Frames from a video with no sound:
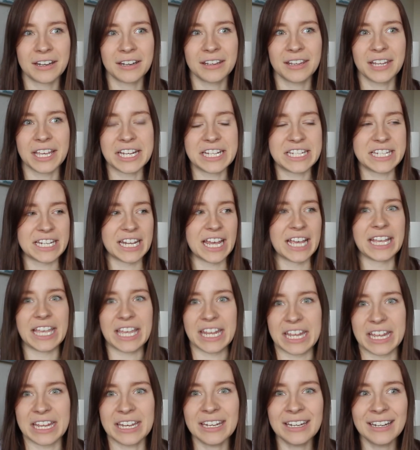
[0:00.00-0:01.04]
Like, did I get
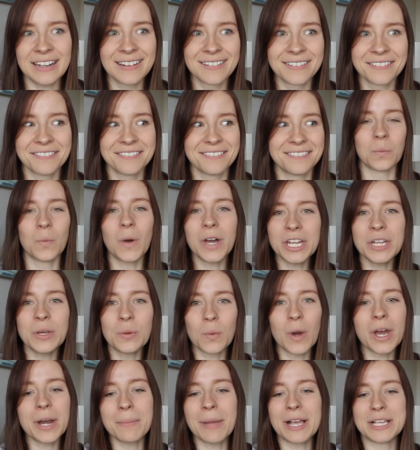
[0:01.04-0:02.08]
in? What
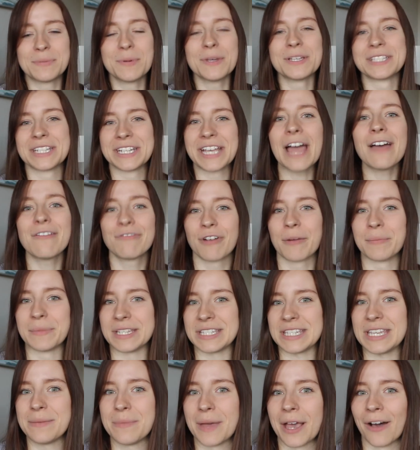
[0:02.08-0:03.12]
am I supposed to get from
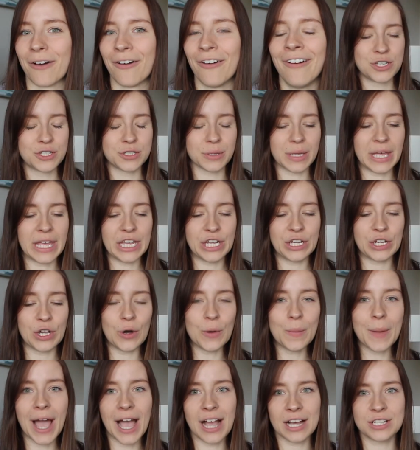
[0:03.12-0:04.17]
this email? So I go
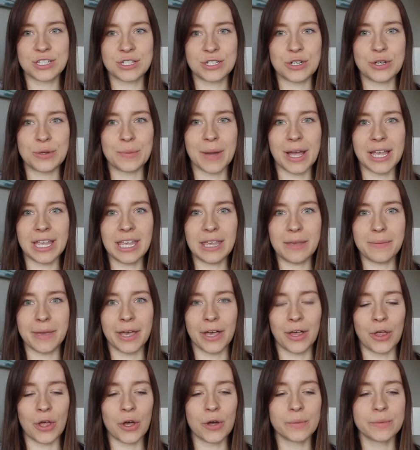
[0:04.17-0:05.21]
back to my
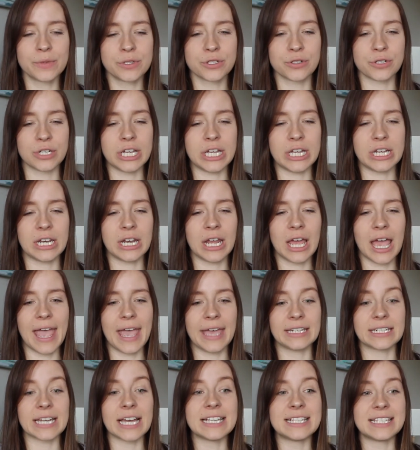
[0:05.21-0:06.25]
email home screen
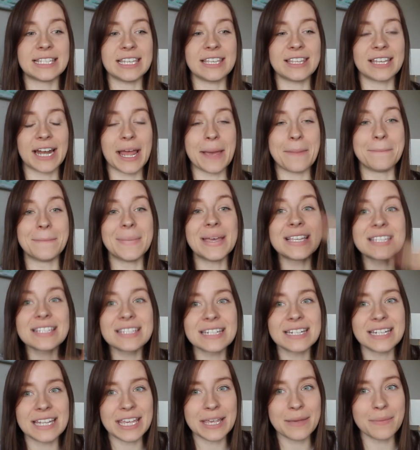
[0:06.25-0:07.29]
and I see that I missed
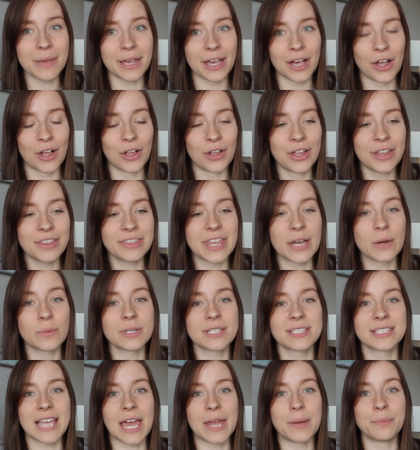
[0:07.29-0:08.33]
an email that
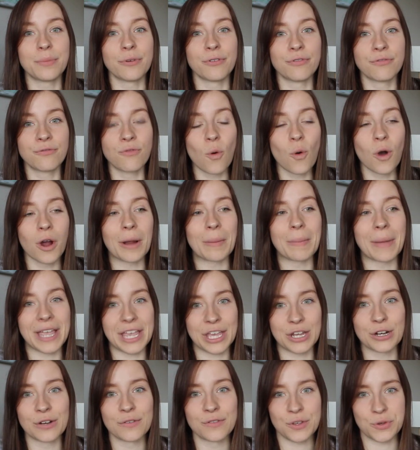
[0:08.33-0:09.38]
was sent before my
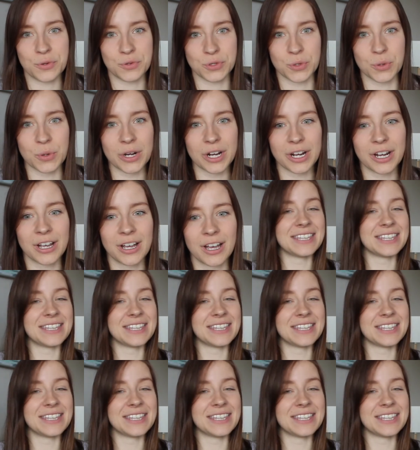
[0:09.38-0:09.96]
interview score.